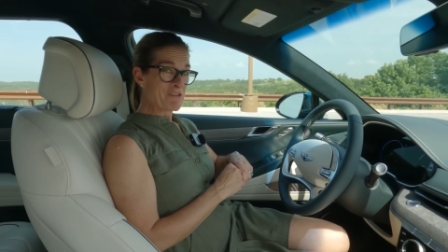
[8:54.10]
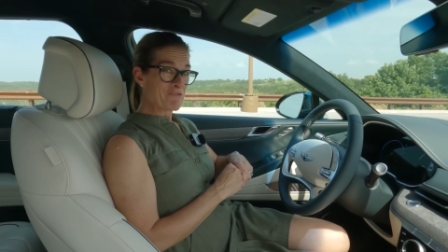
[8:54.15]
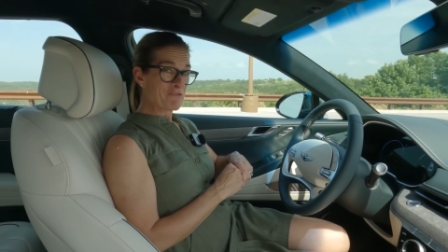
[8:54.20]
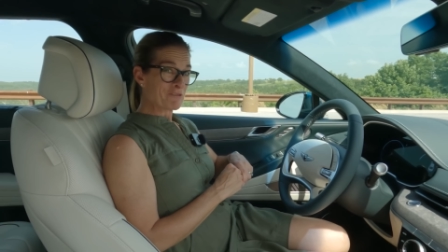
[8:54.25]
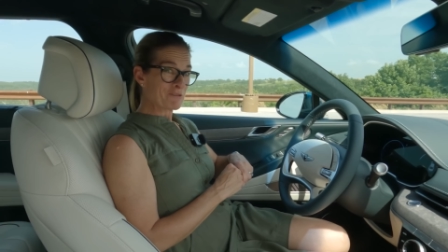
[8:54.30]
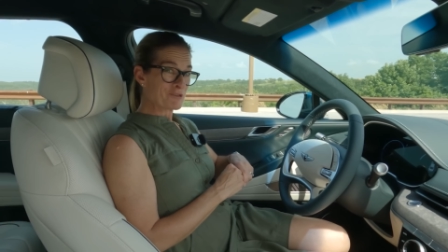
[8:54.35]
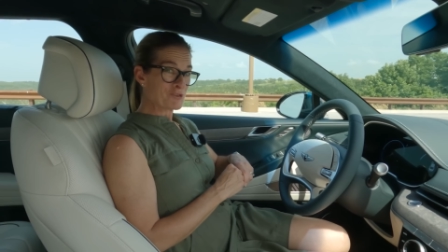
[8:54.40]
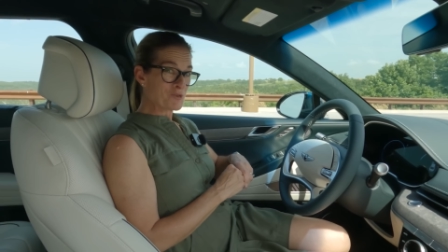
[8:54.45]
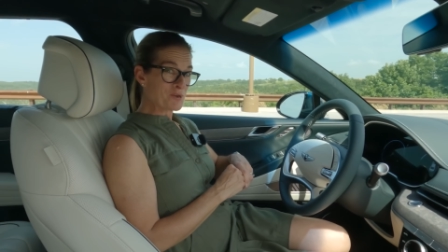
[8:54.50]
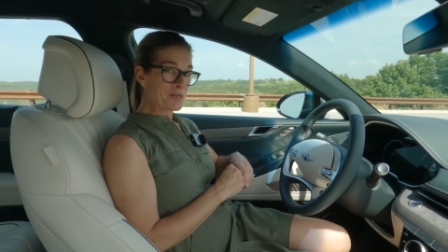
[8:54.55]
you
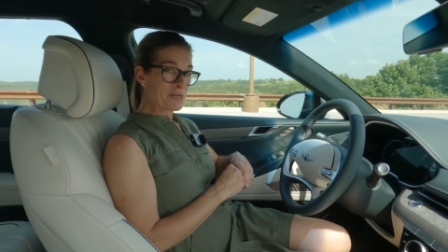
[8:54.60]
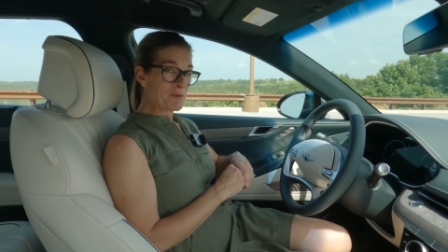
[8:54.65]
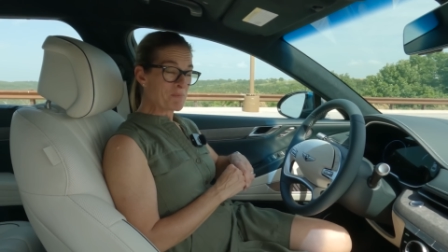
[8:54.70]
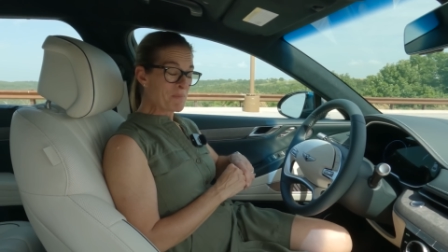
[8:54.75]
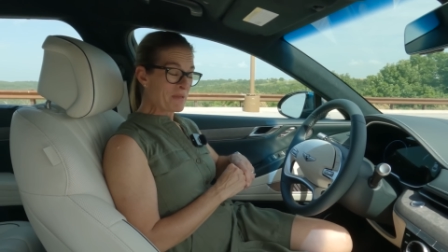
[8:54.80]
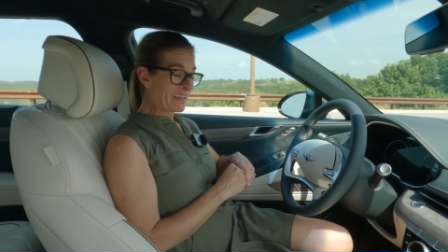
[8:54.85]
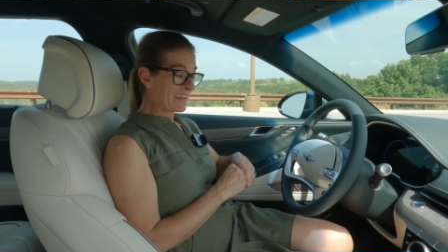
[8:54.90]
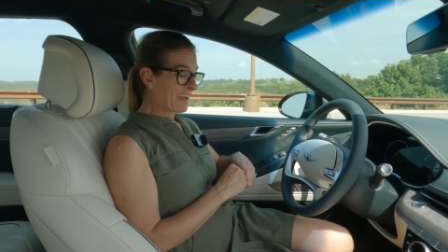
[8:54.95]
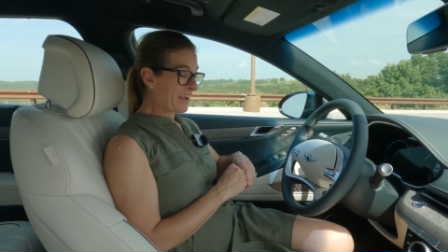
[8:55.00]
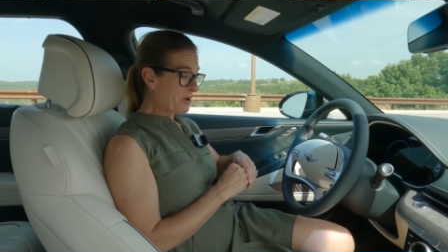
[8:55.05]
for joining
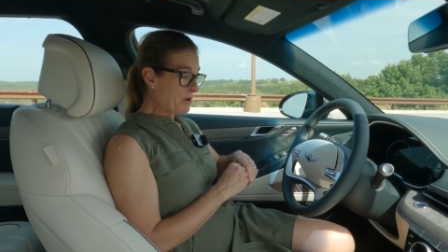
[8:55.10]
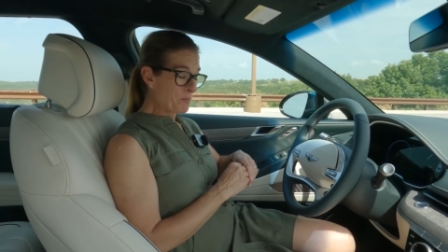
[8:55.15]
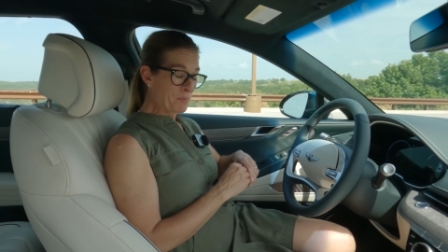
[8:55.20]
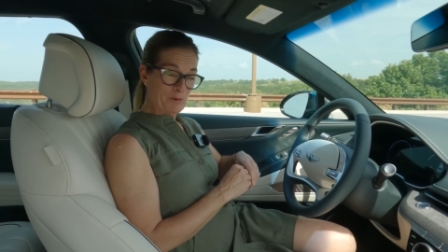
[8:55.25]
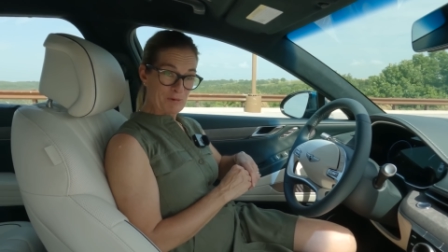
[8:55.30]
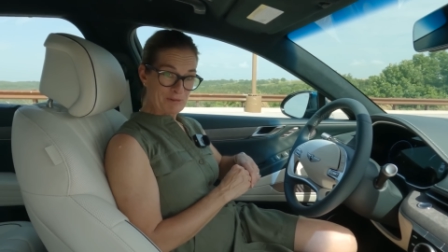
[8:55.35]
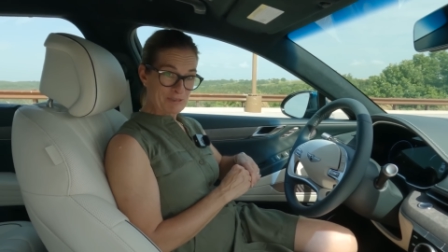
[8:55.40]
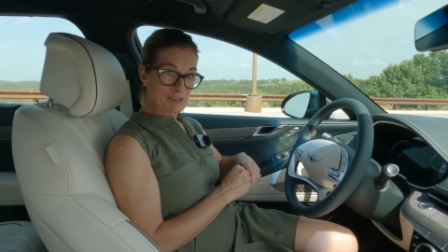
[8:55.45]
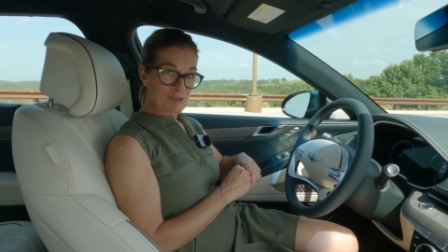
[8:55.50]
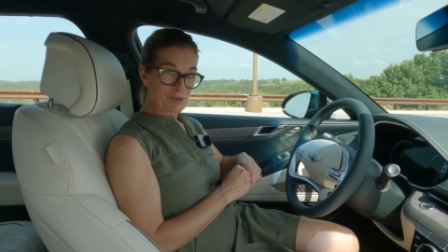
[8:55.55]
me. I hope
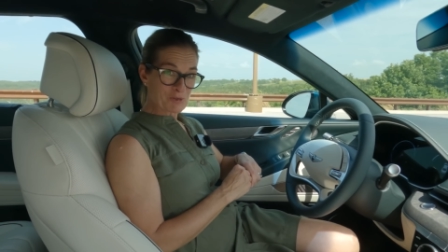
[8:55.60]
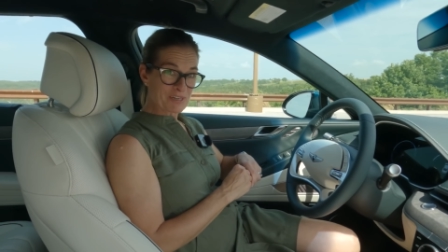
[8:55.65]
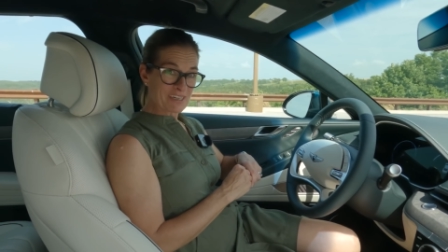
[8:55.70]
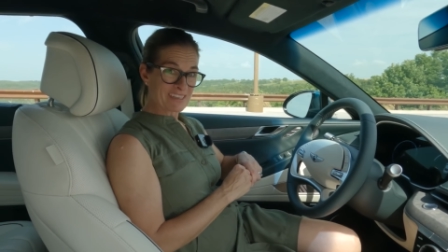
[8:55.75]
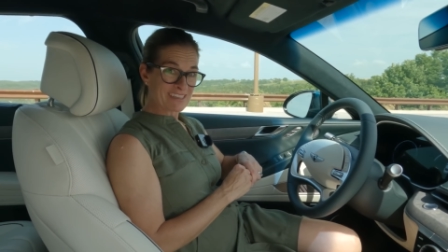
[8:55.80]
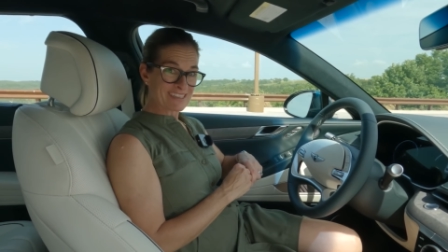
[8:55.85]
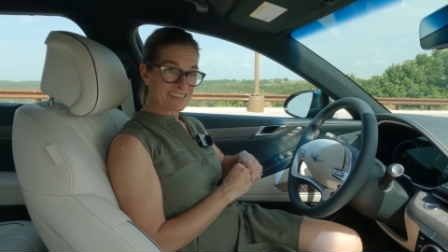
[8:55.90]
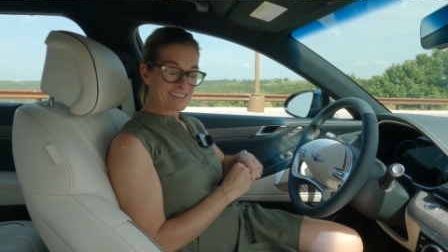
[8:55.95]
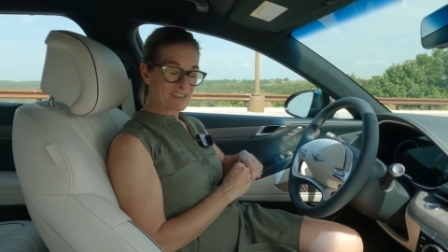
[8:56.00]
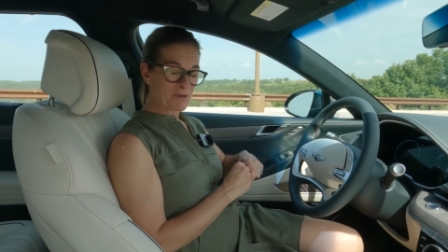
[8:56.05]
you
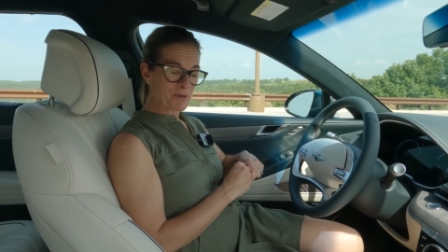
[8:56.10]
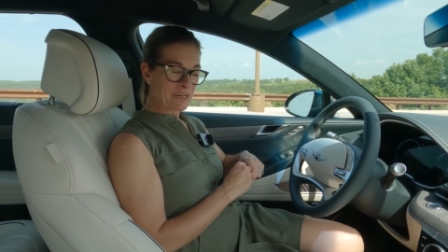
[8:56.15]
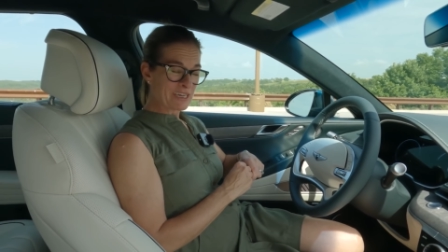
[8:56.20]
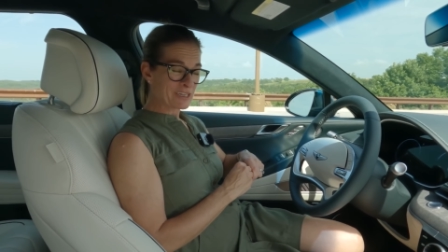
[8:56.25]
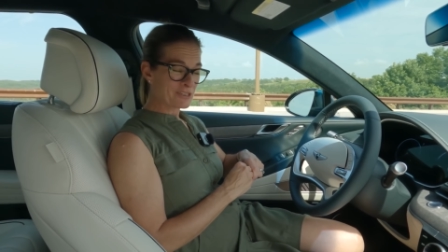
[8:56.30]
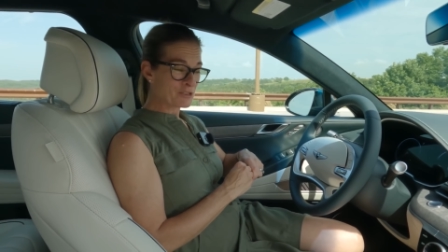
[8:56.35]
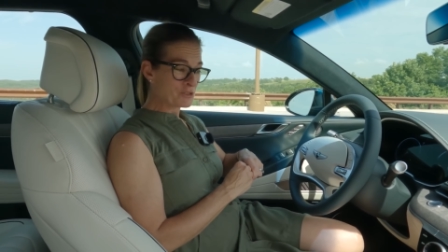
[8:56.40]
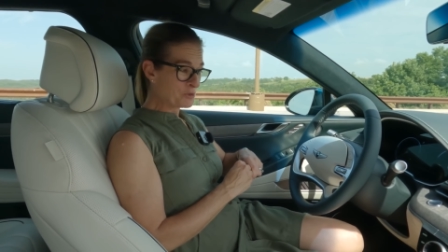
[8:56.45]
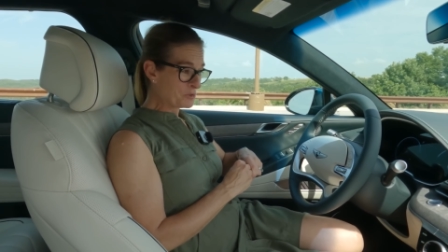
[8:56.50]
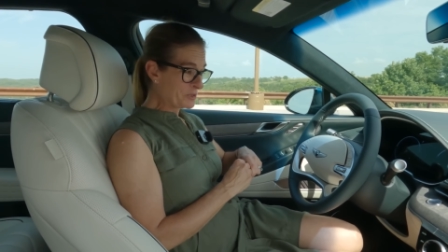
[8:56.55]
enjoyed this
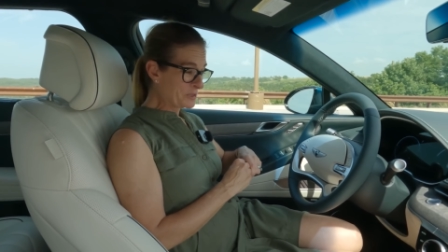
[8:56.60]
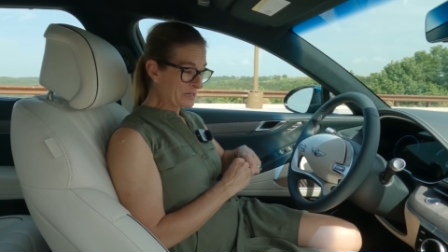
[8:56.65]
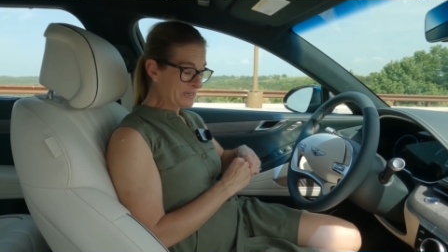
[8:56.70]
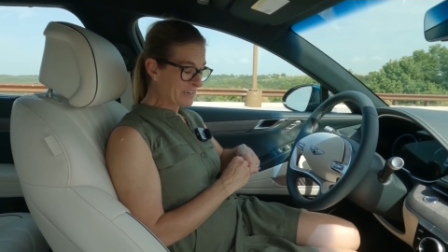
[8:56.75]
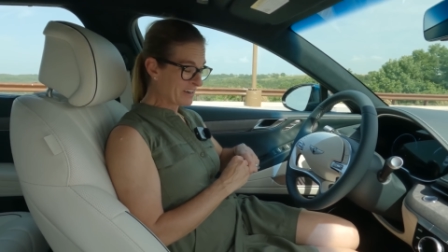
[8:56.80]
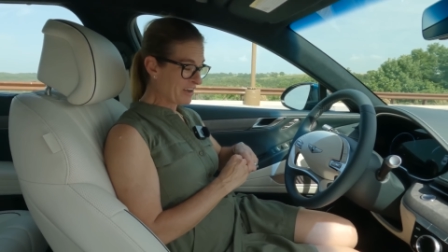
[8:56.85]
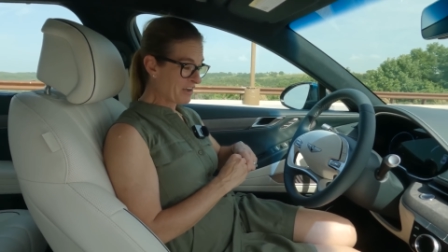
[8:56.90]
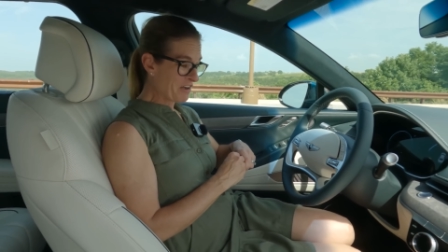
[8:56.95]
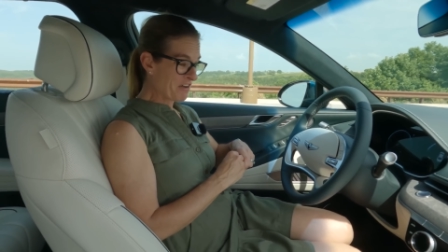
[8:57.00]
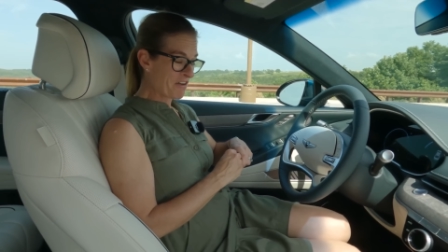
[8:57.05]
quick
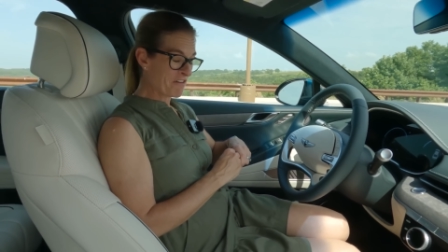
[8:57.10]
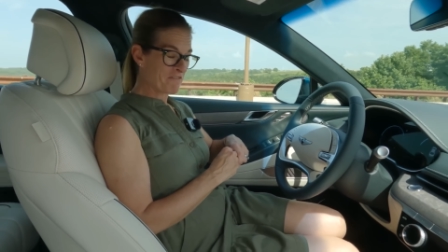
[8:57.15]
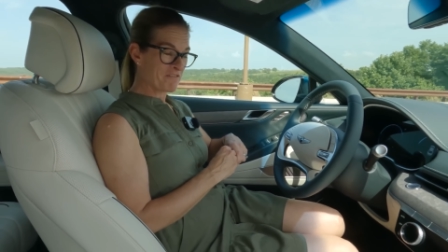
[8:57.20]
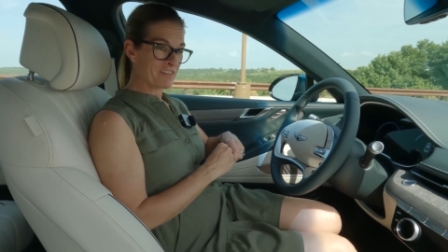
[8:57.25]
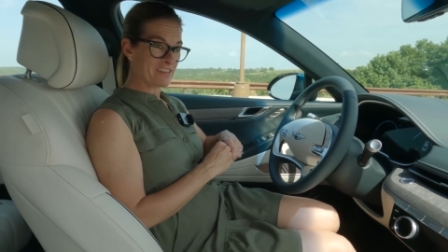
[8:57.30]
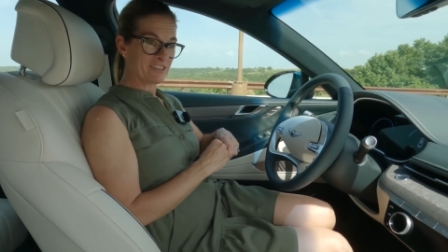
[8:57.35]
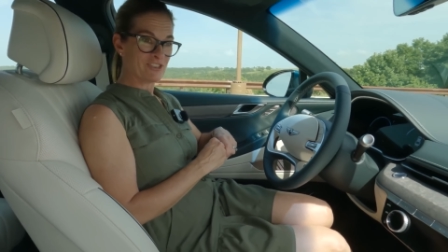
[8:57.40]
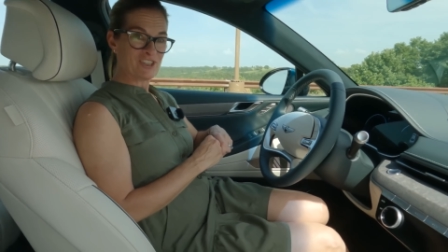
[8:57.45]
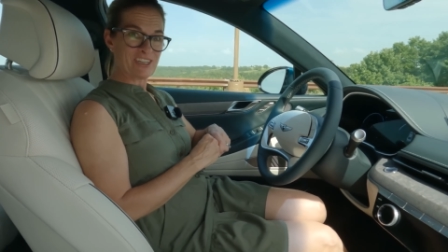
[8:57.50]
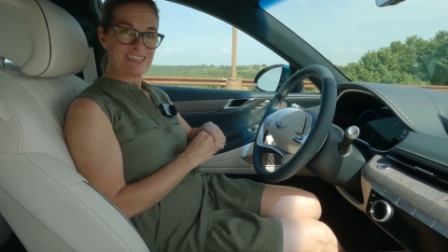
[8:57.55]
tour
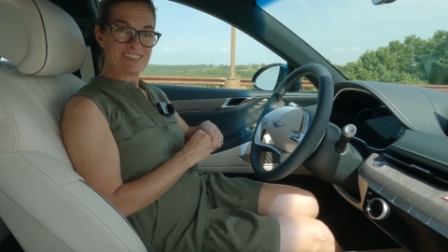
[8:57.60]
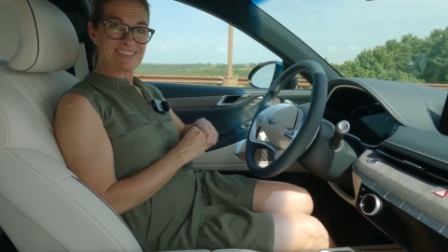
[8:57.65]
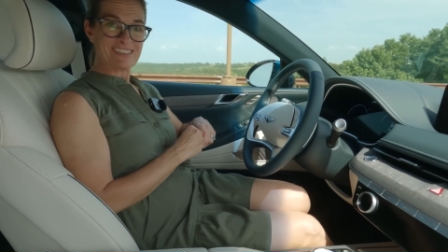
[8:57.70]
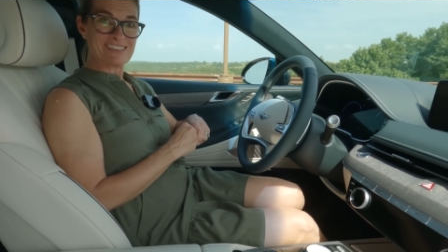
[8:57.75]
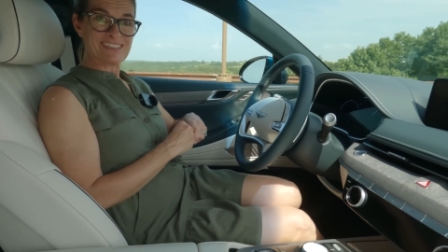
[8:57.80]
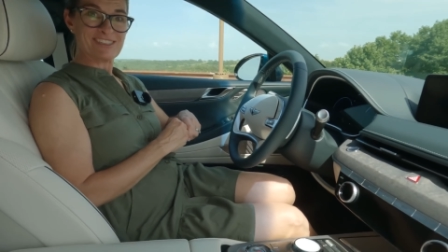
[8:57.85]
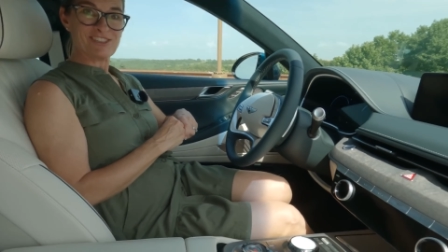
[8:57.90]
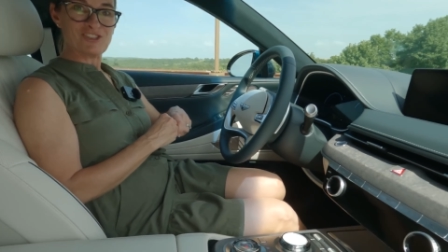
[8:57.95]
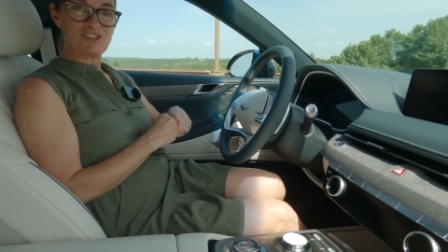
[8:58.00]
of the Genesis